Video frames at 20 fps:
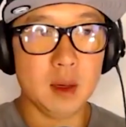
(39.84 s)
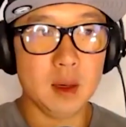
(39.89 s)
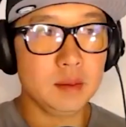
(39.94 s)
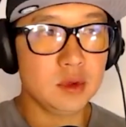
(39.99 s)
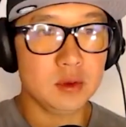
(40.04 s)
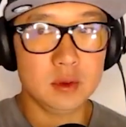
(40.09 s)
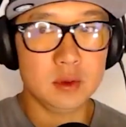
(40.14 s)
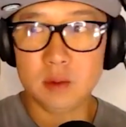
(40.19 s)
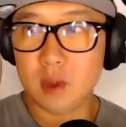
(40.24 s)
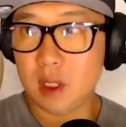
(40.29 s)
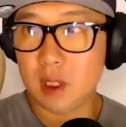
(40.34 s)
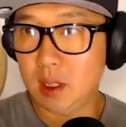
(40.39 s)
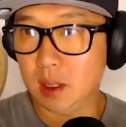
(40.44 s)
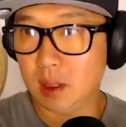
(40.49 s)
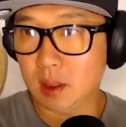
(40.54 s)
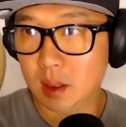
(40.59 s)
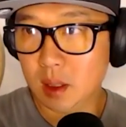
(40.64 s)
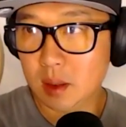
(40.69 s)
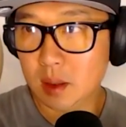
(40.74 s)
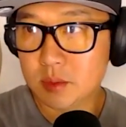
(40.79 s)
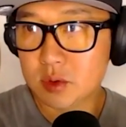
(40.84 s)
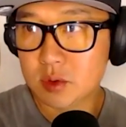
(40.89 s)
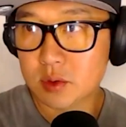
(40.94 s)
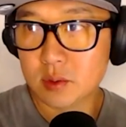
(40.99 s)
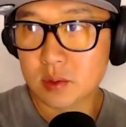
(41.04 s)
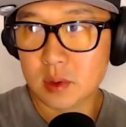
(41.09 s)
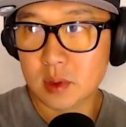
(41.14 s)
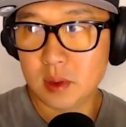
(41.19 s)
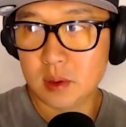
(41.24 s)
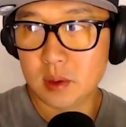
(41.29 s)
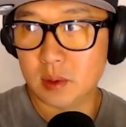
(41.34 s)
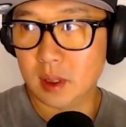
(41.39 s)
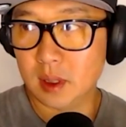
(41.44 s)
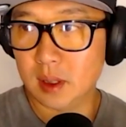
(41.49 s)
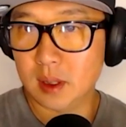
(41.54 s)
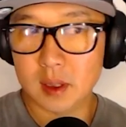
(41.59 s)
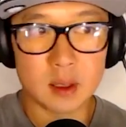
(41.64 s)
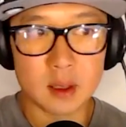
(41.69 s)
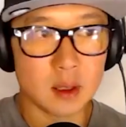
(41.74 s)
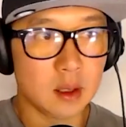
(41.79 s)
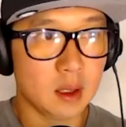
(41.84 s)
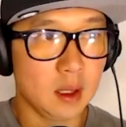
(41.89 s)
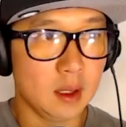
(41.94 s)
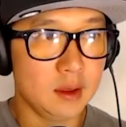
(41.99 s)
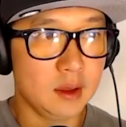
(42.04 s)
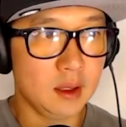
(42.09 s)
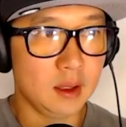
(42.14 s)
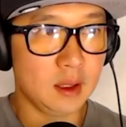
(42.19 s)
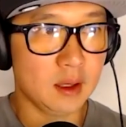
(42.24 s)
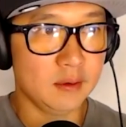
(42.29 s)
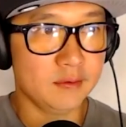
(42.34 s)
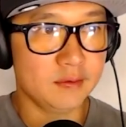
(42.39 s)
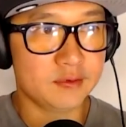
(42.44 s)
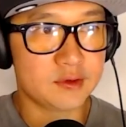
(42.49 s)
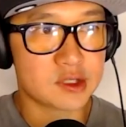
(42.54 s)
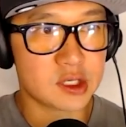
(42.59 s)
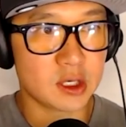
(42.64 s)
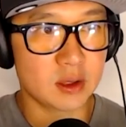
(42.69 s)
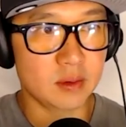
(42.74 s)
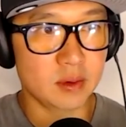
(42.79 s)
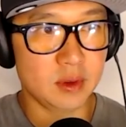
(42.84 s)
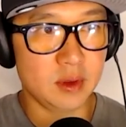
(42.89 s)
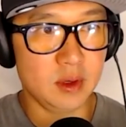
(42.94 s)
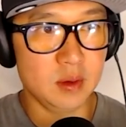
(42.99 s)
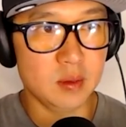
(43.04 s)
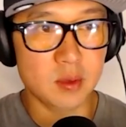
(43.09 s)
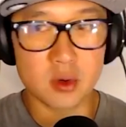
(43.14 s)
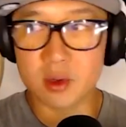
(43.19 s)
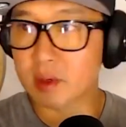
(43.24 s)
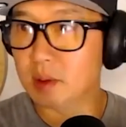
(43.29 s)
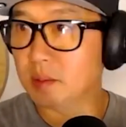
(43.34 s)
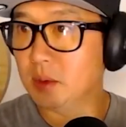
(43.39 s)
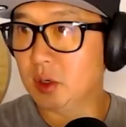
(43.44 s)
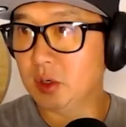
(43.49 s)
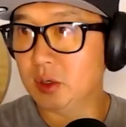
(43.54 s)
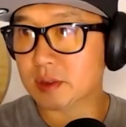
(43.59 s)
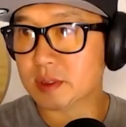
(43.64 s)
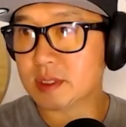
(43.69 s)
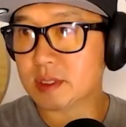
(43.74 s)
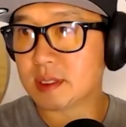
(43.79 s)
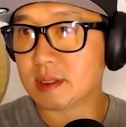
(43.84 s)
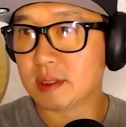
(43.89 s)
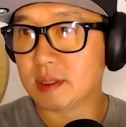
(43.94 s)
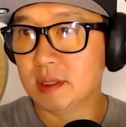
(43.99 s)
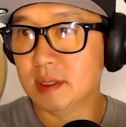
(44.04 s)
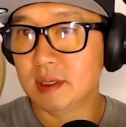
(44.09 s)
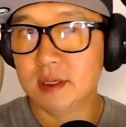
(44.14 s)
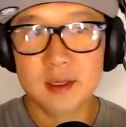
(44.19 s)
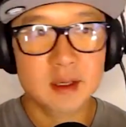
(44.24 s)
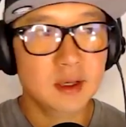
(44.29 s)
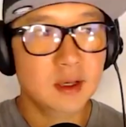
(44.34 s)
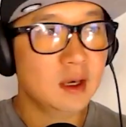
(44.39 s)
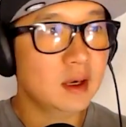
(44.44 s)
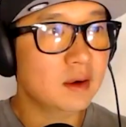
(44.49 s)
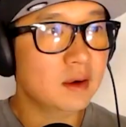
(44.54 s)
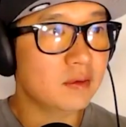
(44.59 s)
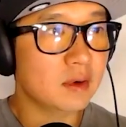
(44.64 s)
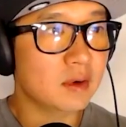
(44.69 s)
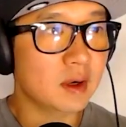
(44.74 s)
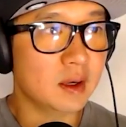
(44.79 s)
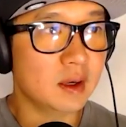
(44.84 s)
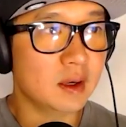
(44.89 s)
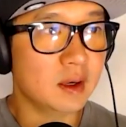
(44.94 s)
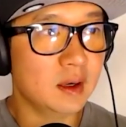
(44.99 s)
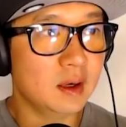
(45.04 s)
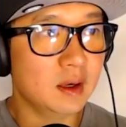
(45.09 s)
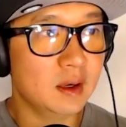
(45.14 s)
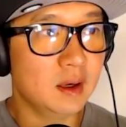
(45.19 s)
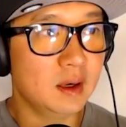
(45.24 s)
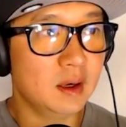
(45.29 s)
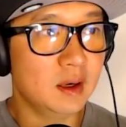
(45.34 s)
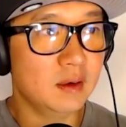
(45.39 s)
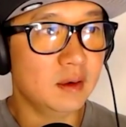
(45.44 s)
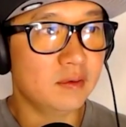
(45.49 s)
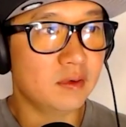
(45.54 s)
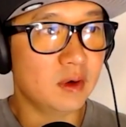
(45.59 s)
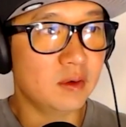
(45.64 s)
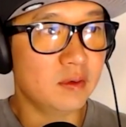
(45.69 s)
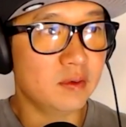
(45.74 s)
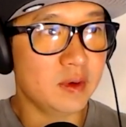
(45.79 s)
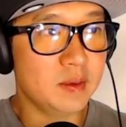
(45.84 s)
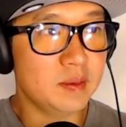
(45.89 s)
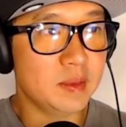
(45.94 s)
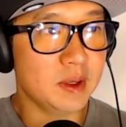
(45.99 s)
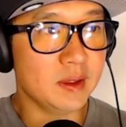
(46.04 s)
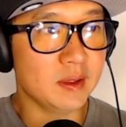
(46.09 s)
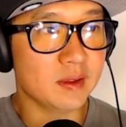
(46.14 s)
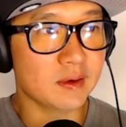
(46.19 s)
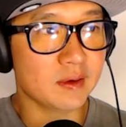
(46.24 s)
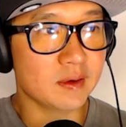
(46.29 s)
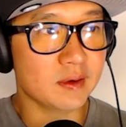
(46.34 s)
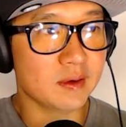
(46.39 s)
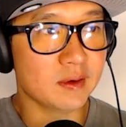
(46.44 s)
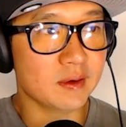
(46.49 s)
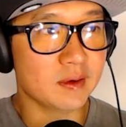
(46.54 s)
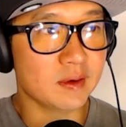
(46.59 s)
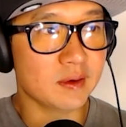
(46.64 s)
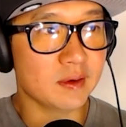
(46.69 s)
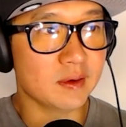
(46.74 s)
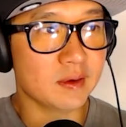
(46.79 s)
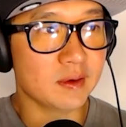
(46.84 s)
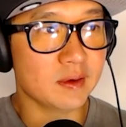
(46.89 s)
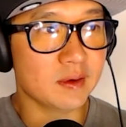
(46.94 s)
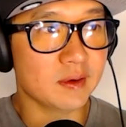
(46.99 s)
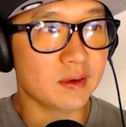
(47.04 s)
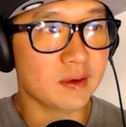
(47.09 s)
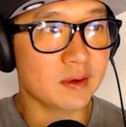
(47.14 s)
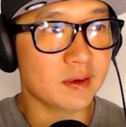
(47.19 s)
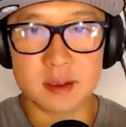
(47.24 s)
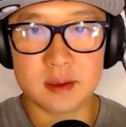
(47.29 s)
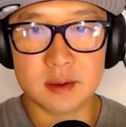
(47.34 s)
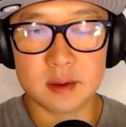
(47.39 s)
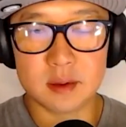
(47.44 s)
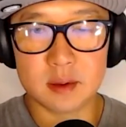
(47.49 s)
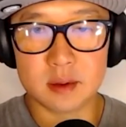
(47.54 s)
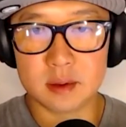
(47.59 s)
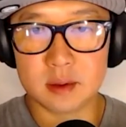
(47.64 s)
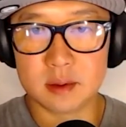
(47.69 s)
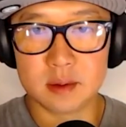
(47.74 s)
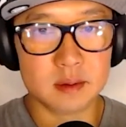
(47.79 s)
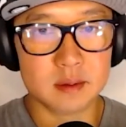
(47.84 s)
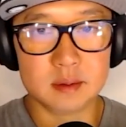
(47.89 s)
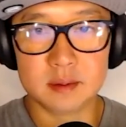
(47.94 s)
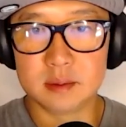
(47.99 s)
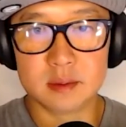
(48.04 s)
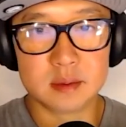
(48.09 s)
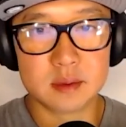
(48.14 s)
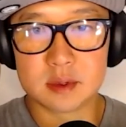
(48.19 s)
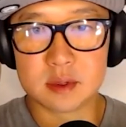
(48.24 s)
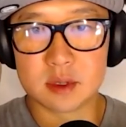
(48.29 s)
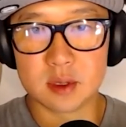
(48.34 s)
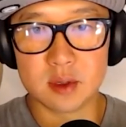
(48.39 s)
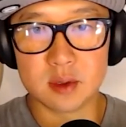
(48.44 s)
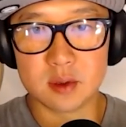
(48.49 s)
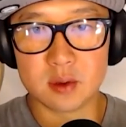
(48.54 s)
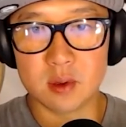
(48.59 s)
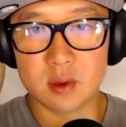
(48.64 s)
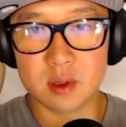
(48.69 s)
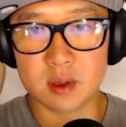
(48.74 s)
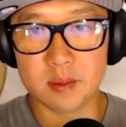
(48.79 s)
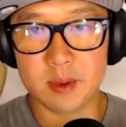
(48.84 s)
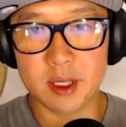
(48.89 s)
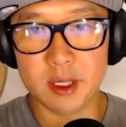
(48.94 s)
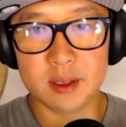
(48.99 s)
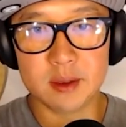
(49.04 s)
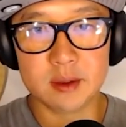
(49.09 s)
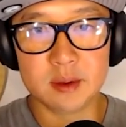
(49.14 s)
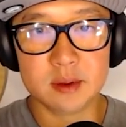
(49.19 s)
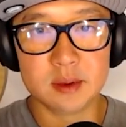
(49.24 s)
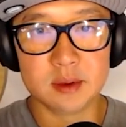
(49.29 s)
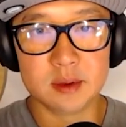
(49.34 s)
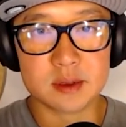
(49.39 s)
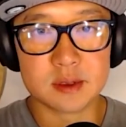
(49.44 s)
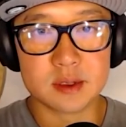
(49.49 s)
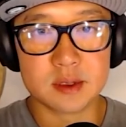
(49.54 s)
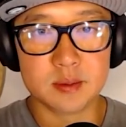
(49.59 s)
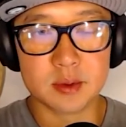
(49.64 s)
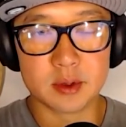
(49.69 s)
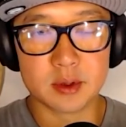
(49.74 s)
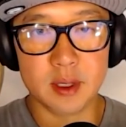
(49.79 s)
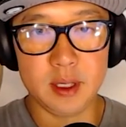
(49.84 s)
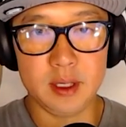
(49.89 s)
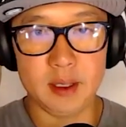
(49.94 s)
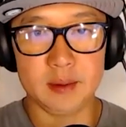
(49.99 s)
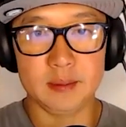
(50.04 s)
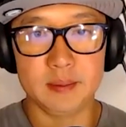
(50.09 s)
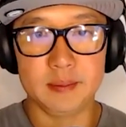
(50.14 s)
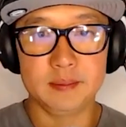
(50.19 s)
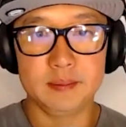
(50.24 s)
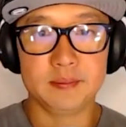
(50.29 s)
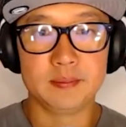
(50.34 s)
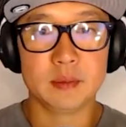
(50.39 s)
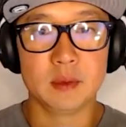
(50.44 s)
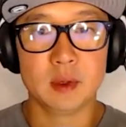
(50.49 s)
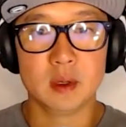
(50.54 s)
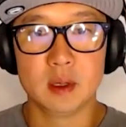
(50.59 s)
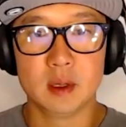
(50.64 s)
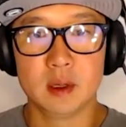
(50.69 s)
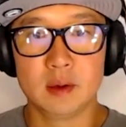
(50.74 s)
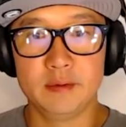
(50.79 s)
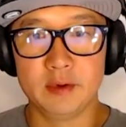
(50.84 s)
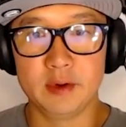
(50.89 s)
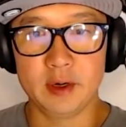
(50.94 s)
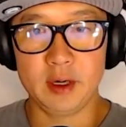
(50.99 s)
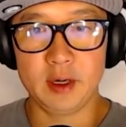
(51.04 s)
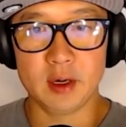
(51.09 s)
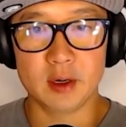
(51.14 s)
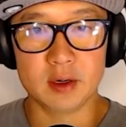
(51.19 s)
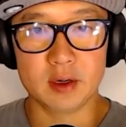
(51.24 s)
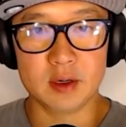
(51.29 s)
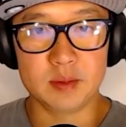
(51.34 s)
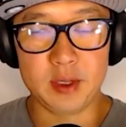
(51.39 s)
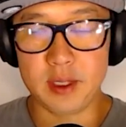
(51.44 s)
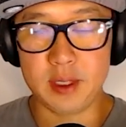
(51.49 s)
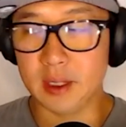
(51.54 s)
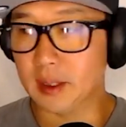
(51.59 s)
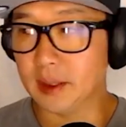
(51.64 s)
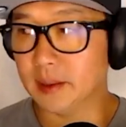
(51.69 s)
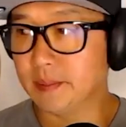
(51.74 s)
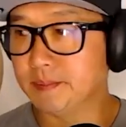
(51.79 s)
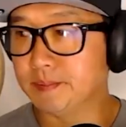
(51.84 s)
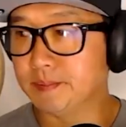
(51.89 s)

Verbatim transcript: I'm doing well. I'm doing really well. I think I've shared with you more than most uh, of, what, of, what, we've been through, but honestly, turn a corner, man. super great. So glad to be here.